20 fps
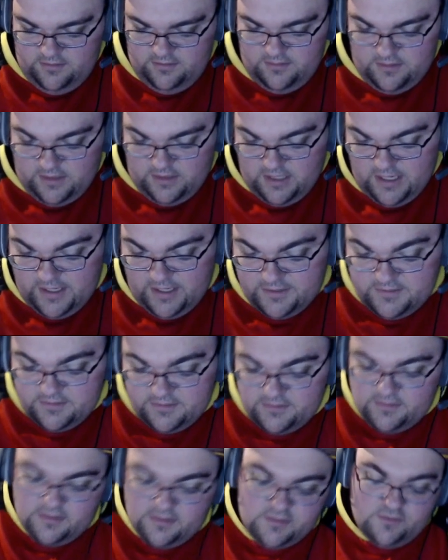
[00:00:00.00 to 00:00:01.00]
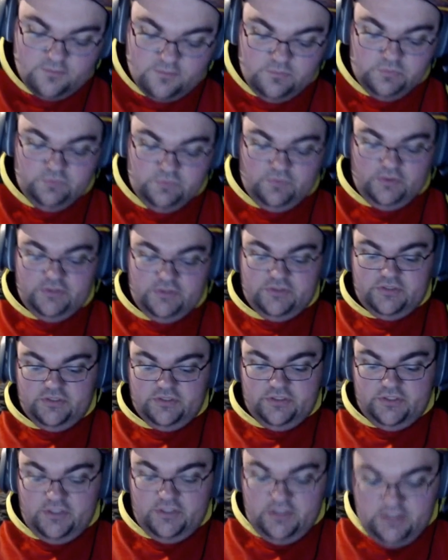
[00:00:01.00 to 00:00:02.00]
All right, so move on
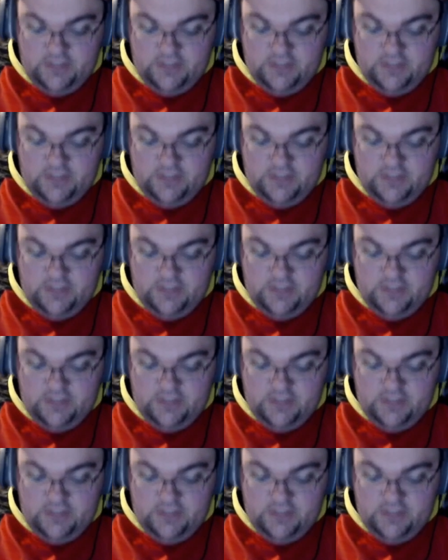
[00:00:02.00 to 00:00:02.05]
to